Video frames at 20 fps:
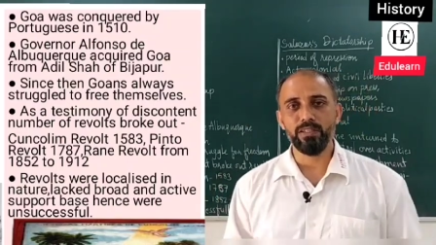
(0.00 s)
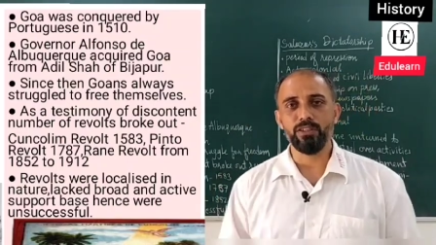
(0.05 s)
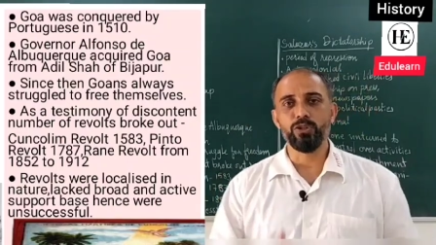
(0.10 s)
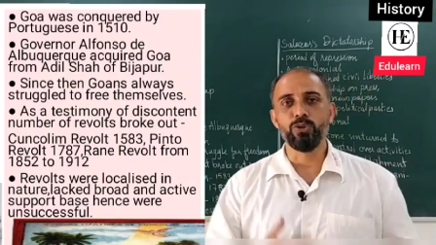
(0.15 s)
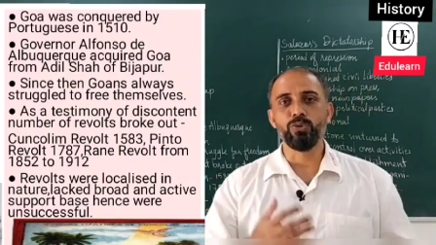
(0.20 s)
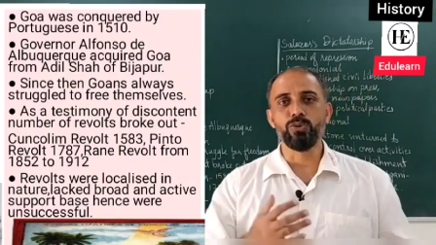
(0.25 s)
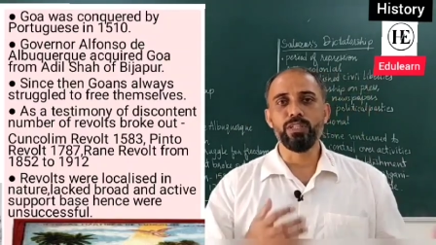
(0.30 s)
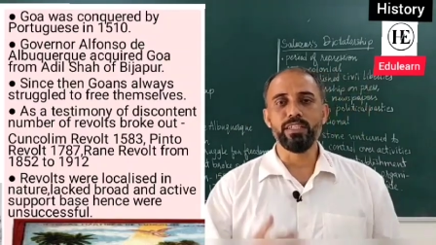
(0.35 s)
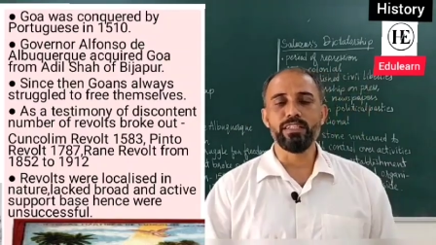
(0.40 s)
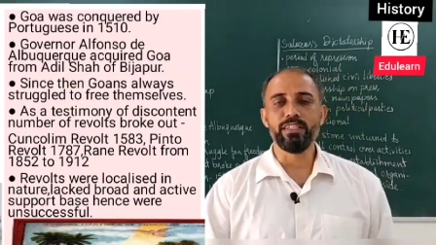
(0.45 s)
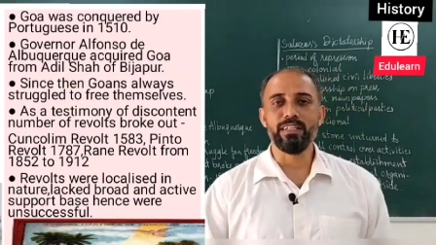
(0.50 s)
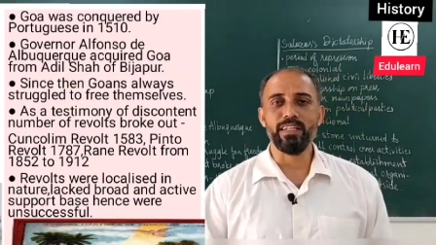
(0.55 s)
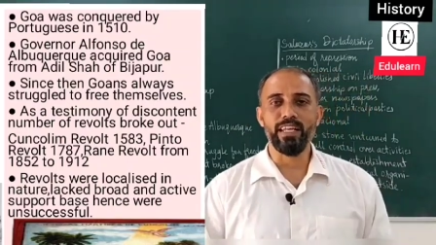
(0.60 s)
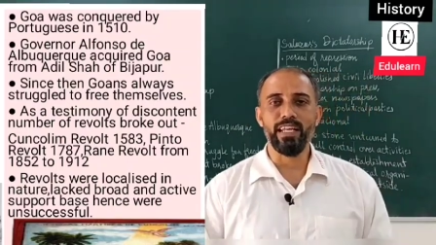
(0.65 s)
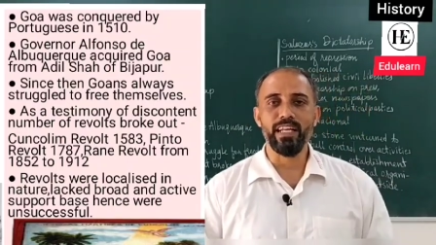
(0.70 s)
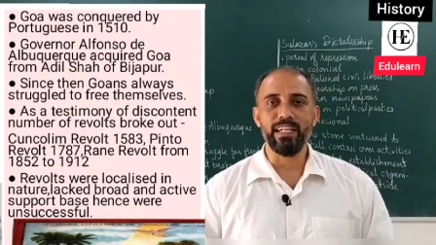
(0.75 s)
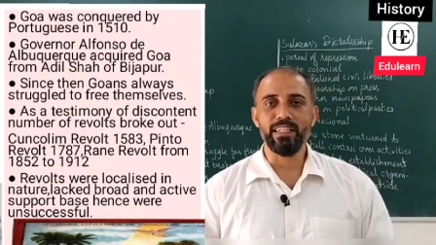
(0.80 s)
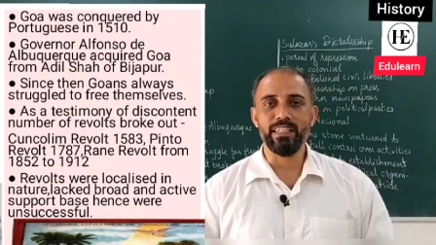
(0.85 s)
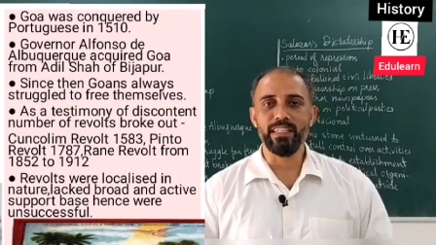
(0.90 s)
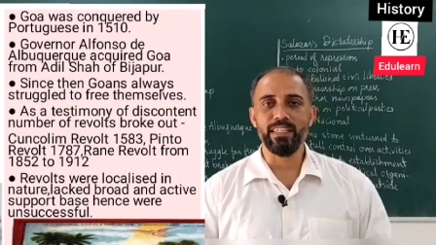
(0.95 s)
do the
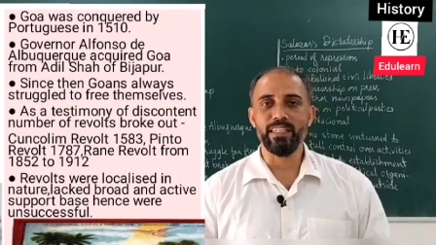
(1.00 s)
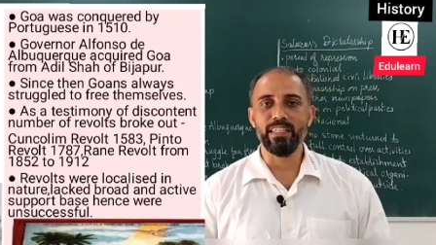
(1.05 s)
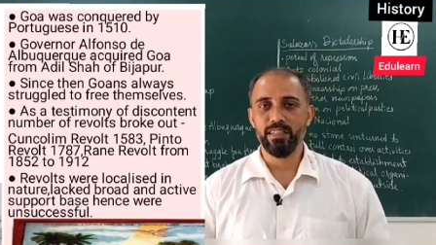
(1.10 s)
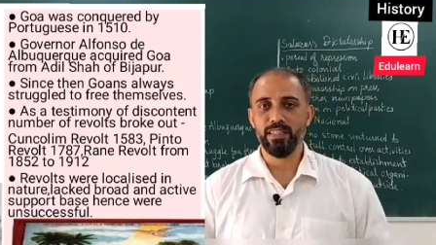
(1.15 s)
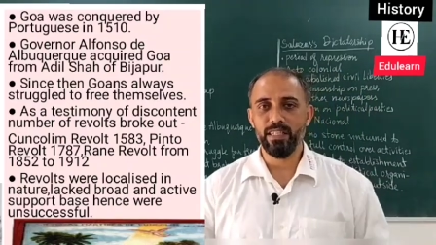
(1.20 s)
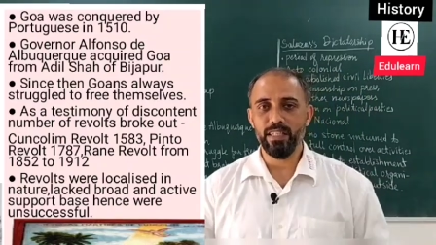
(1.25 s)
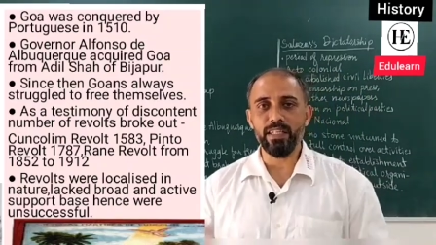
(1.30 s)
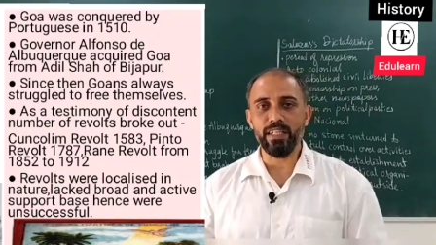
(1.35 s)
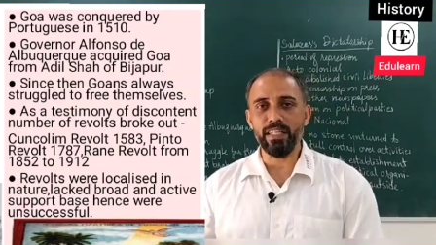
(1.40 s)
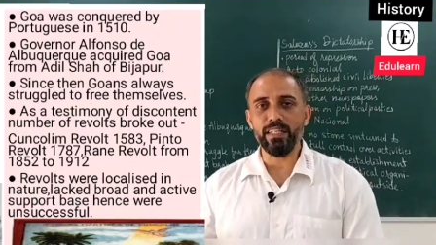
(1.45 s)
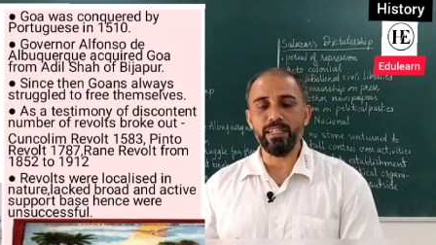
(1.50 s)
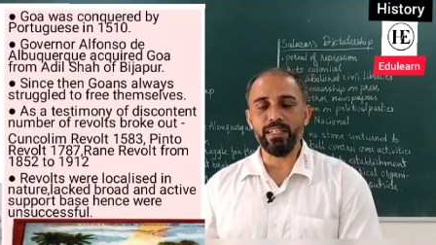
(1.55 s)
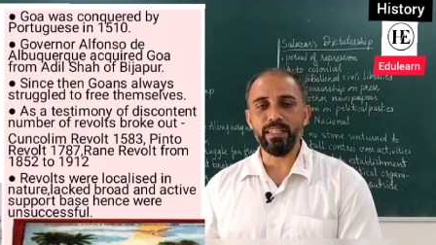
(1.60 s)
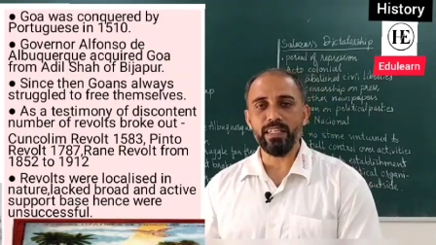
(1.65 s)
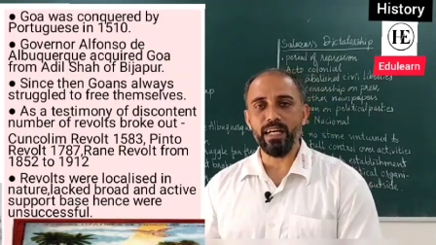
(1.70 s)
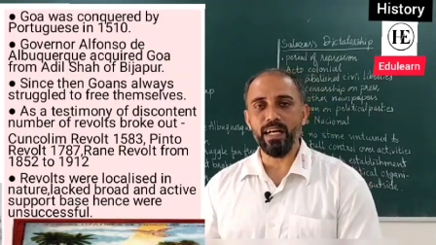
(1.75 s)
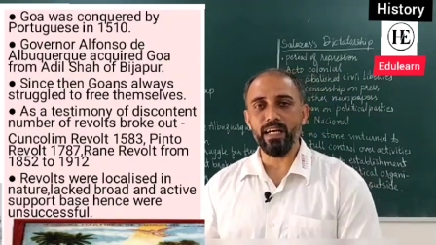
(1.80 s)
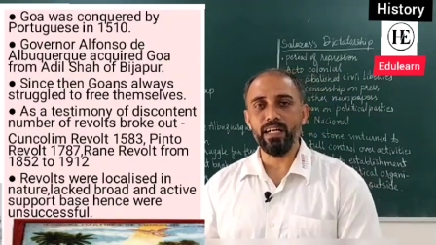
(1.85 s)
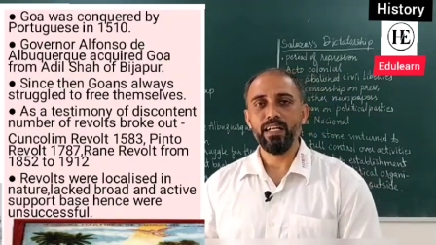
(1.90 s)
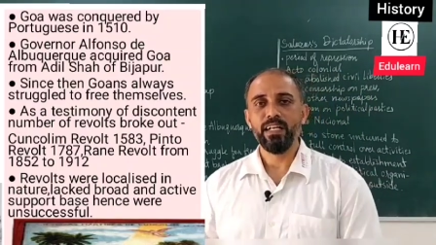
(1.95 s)
trade in
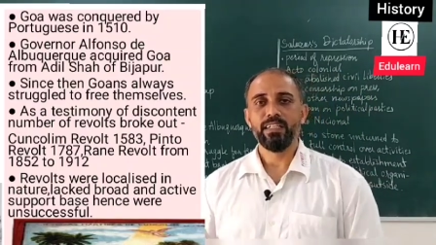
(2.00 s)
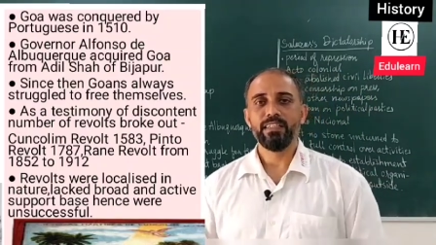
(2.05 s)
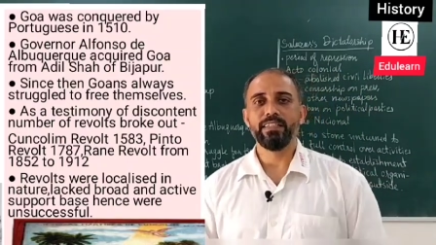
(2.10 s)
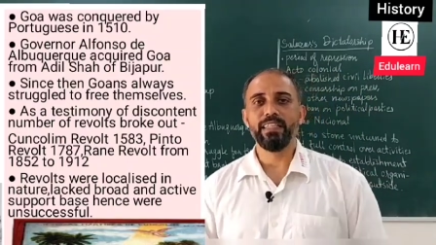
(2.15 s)
India,